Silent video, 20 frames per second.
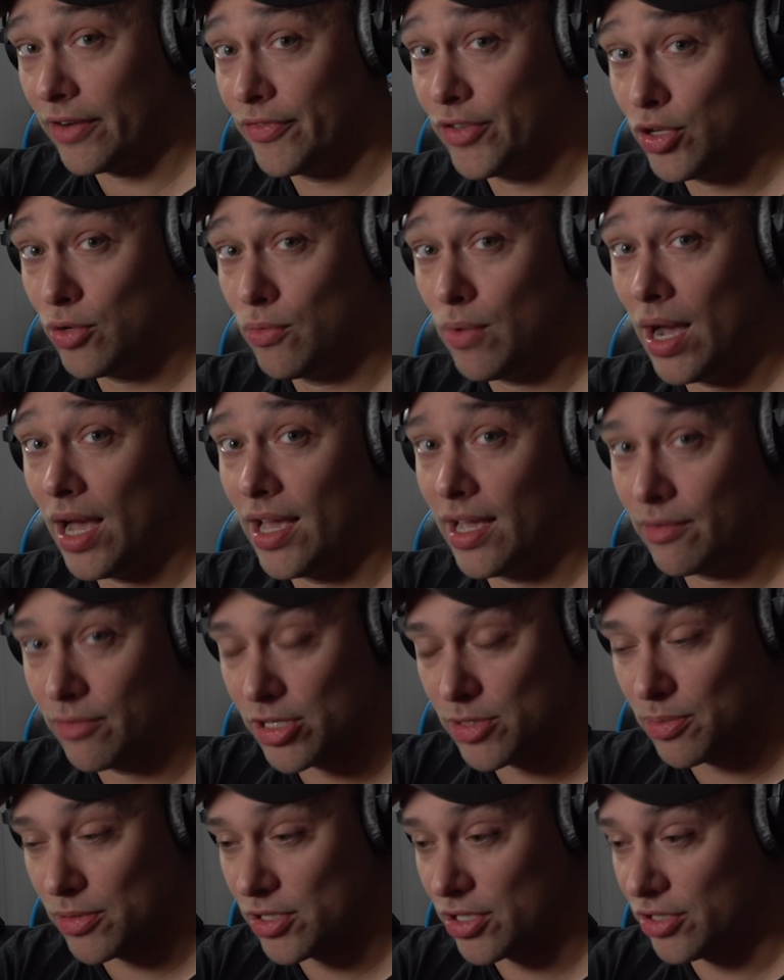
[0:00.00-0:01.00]
you want and we're
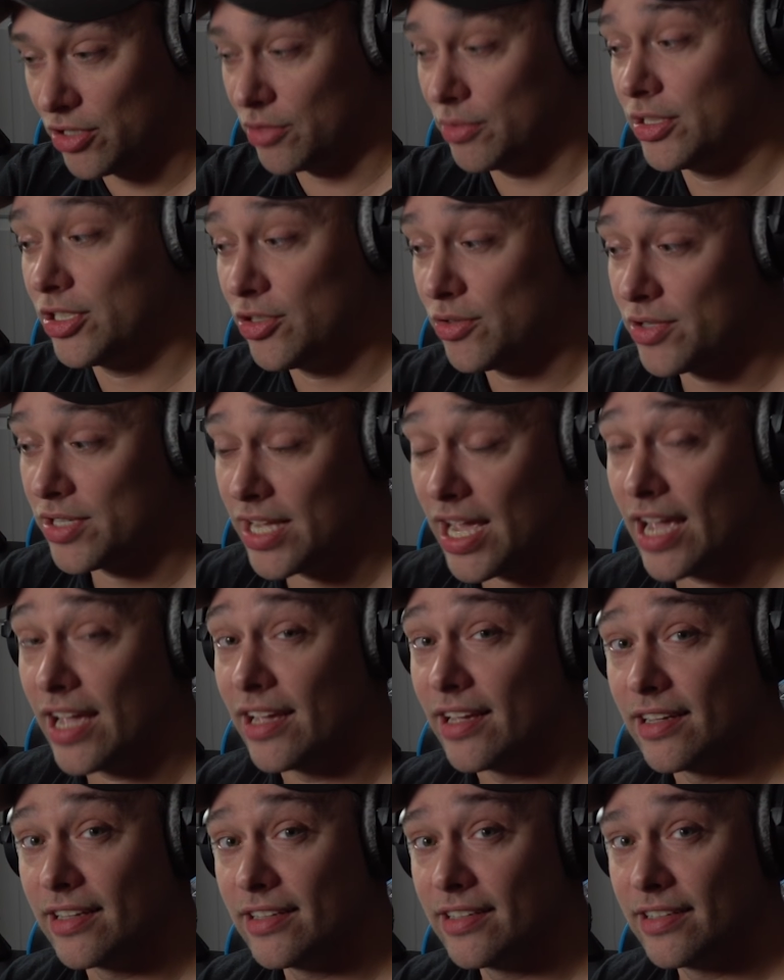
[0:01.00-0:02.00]
supposed to do what you say.
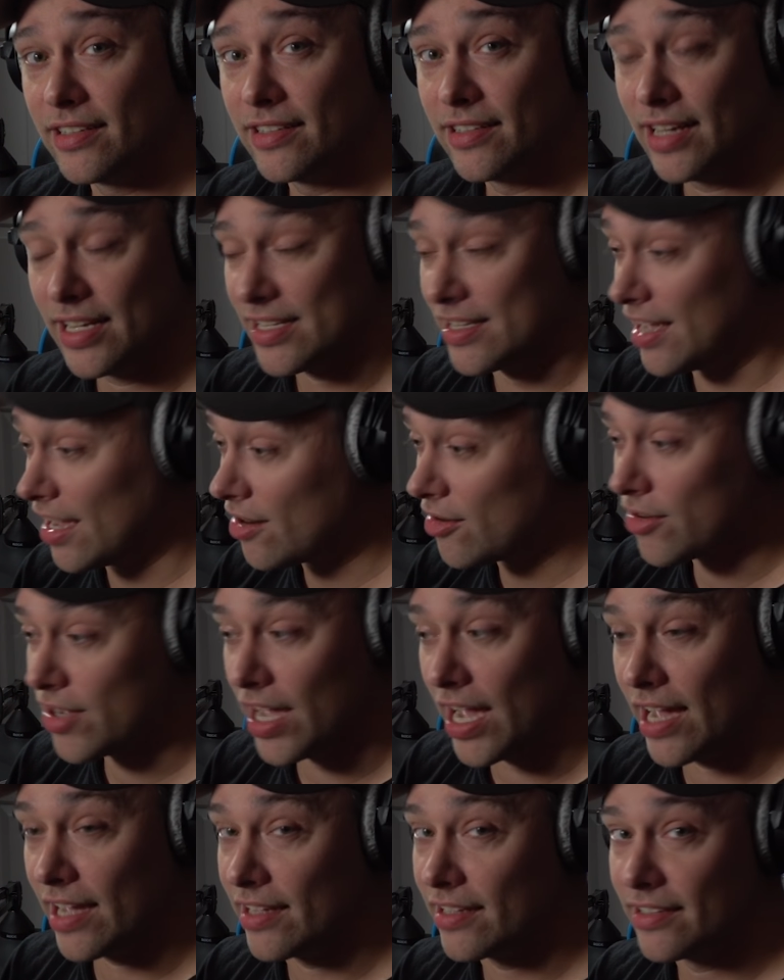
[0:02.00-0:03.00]
That's not
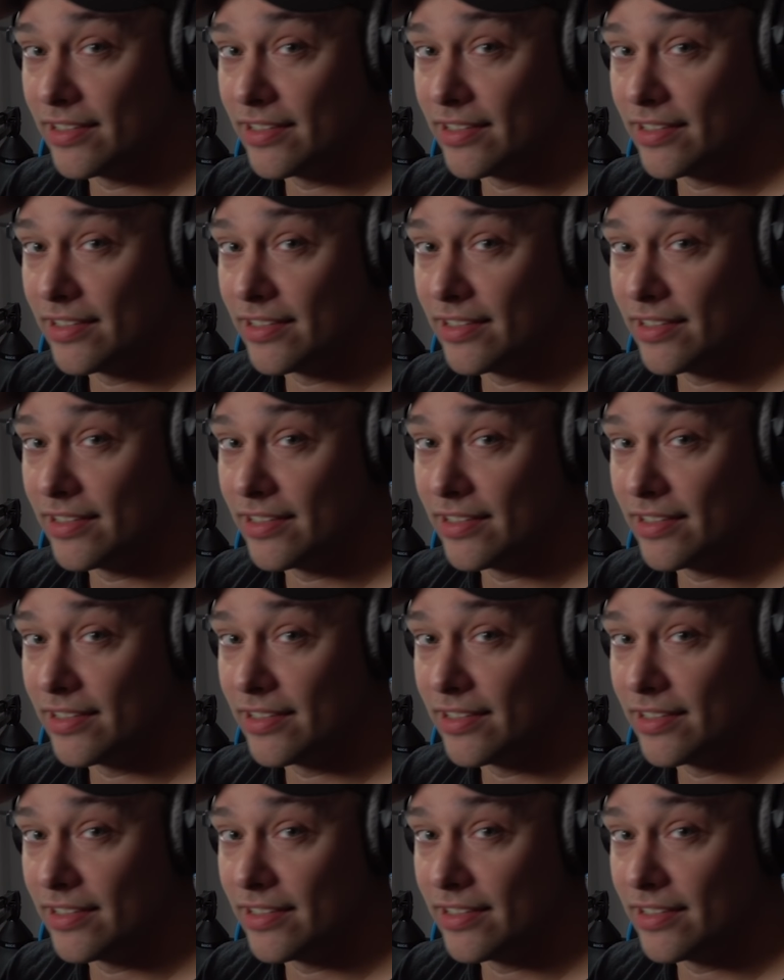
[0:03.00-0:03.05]
okay.